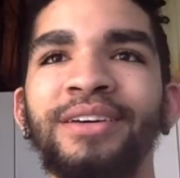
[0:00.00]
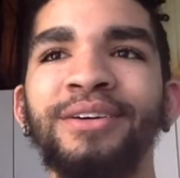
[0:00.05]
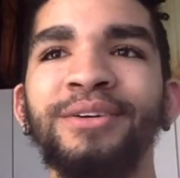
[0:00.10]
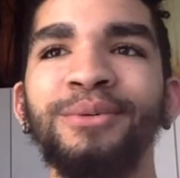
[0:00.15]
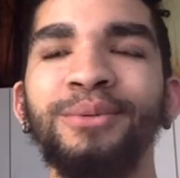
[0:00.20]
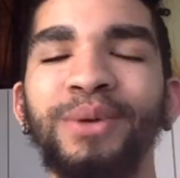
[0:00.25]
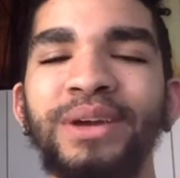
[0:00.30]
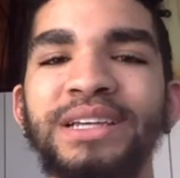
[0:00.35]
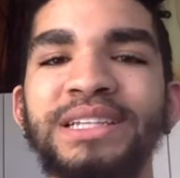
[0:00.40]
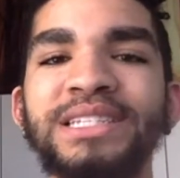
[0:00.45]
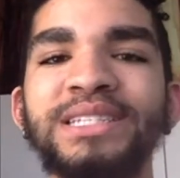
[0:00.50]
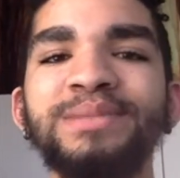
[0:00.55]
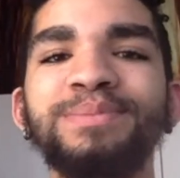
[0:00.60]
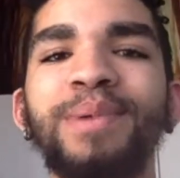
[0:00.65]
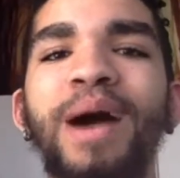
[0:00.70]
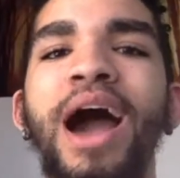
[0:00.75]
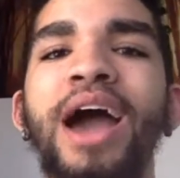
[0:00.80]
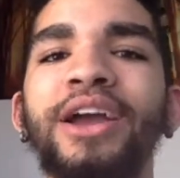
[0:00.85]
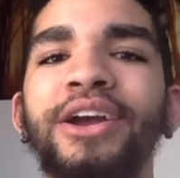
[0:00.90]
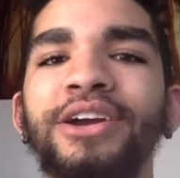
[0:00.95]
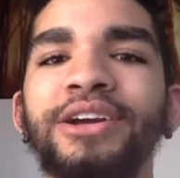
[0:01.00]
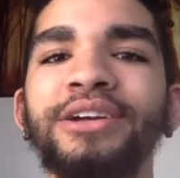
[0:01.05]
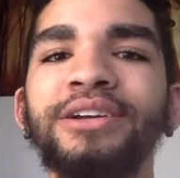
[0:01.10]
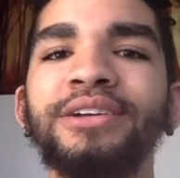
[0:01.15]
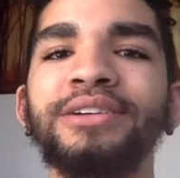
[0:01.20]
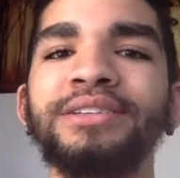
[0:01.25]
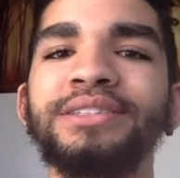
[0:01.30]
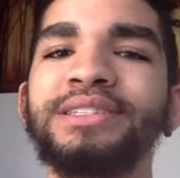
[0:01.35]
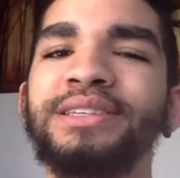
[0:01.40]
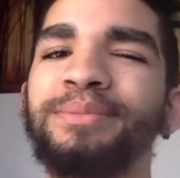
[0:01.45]
we aspire
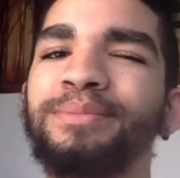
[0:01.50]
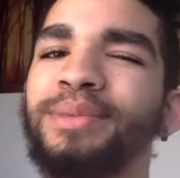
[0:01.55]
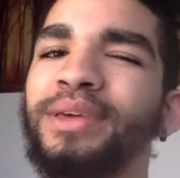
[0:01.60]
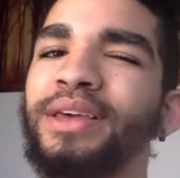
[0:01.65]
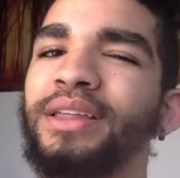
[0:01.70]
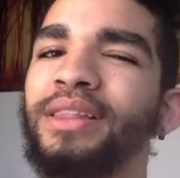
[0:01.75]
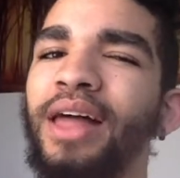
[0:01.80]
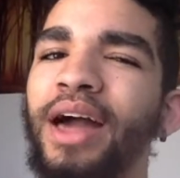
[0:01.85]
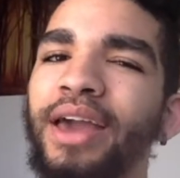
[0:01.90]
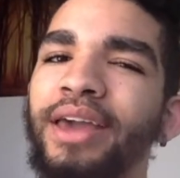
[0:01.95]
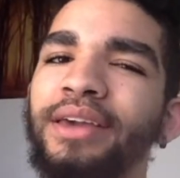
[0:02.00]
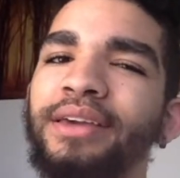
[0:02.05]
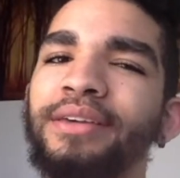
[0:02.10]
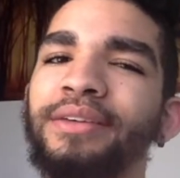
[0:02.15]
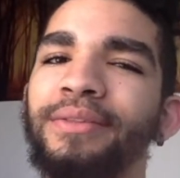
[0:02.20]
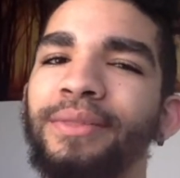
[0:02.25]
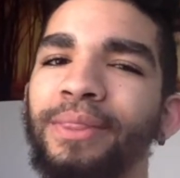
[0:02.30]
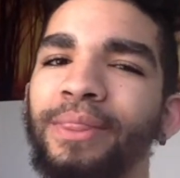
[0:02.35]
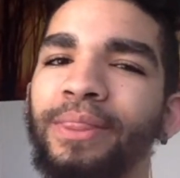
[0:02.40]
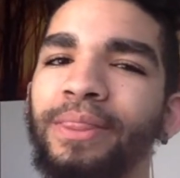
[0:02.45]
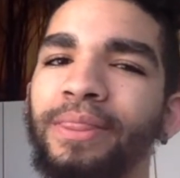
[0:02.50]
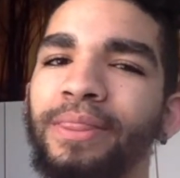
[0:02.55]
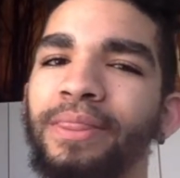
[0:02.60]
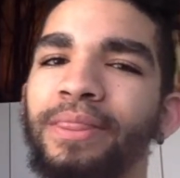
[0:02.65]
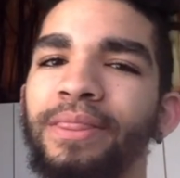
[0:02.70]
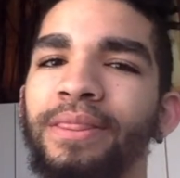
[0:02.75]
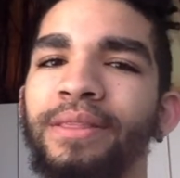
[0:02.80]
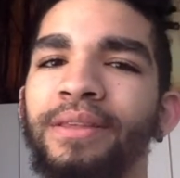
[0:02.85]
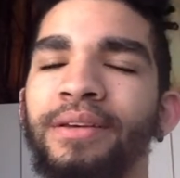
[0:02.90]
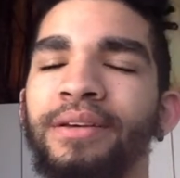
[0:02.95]
to be like.
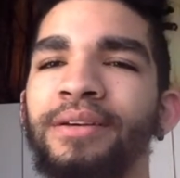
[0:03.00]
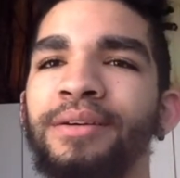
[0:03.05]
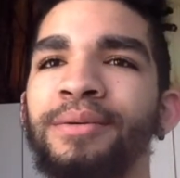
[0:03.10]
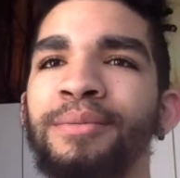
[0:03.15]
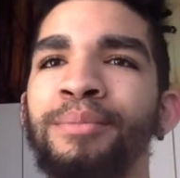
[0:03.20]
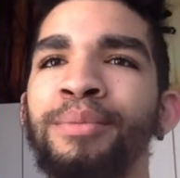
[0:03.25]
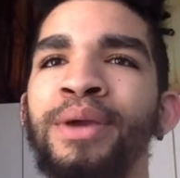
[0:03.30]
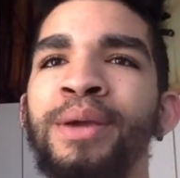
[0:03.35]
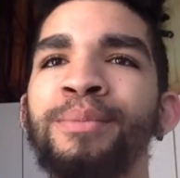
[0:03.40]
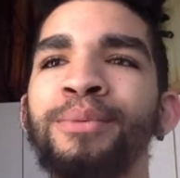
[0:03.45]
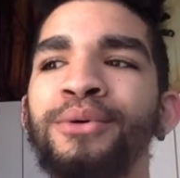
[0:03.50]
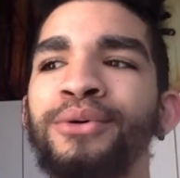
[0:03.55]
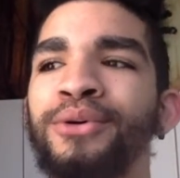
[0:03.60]
People